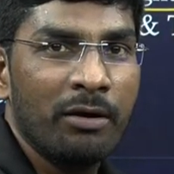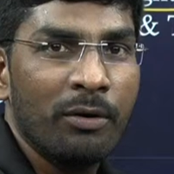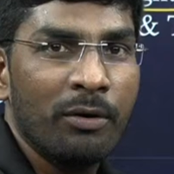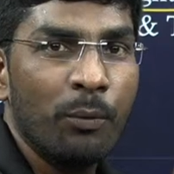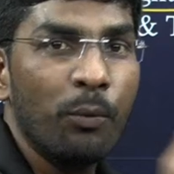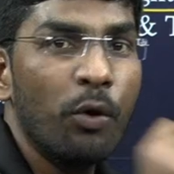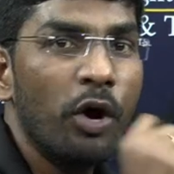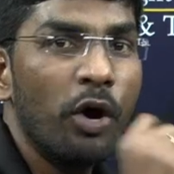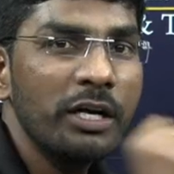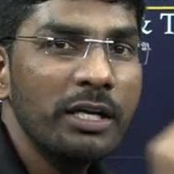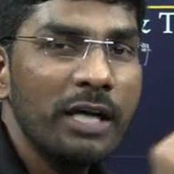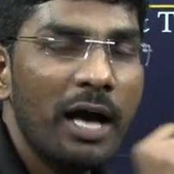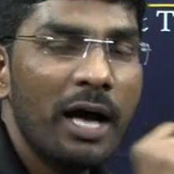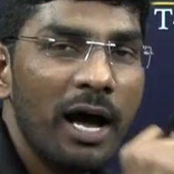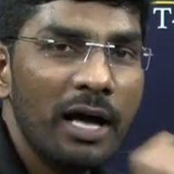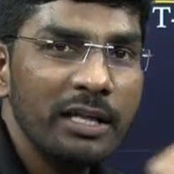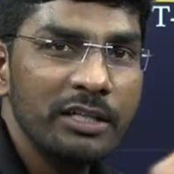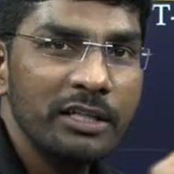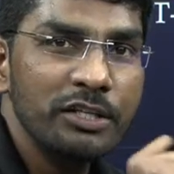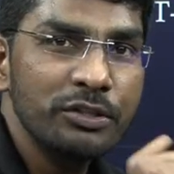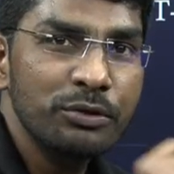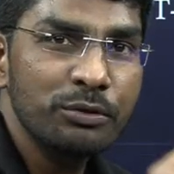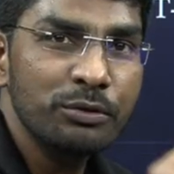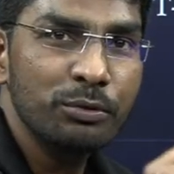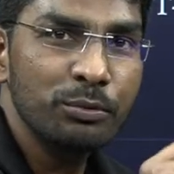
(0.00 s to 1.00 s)
what are
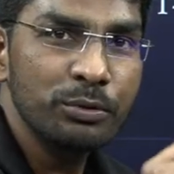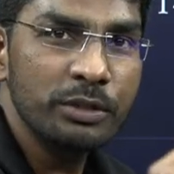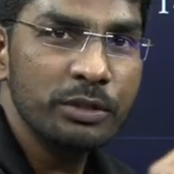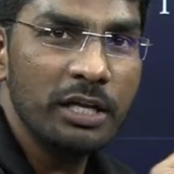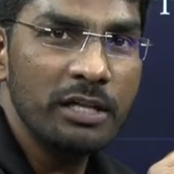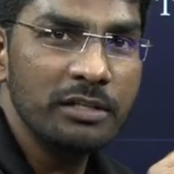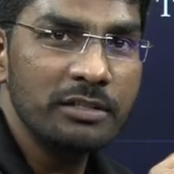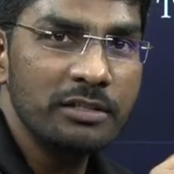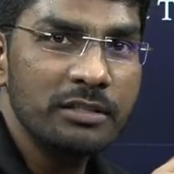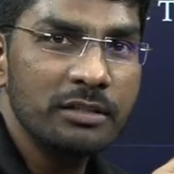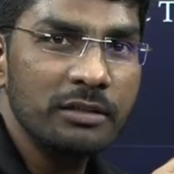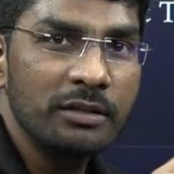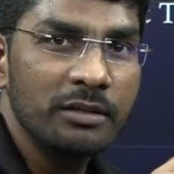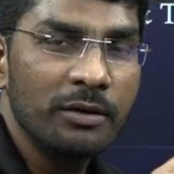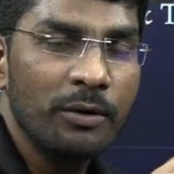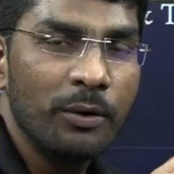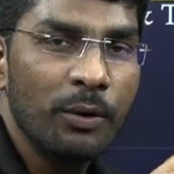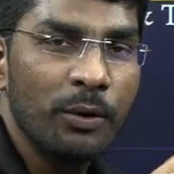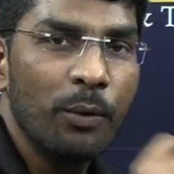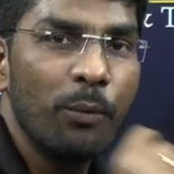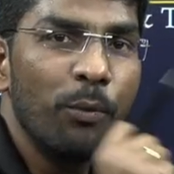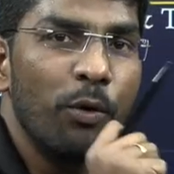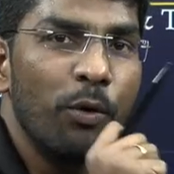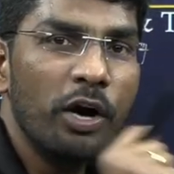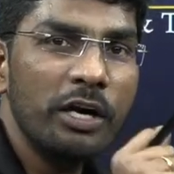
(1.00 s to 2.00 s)
these two cells
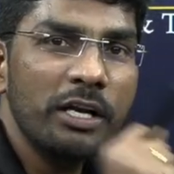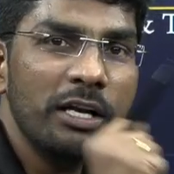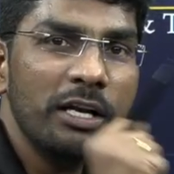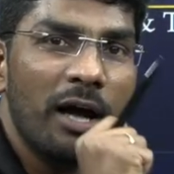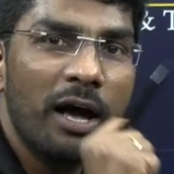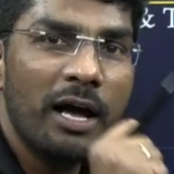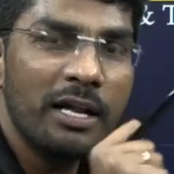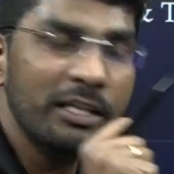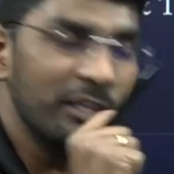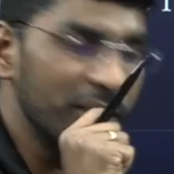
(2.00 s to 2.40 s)
what are